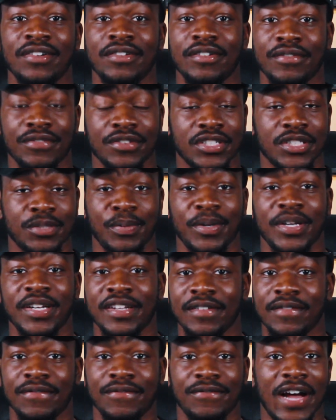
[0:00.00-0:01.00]
If you're
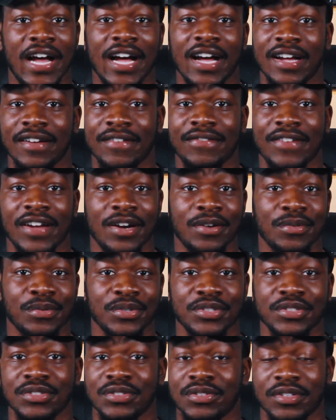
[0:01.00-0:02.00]
spending 5
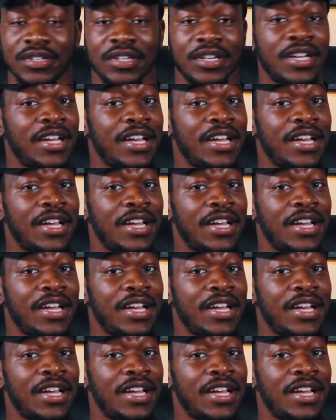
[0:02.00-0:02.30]
hours or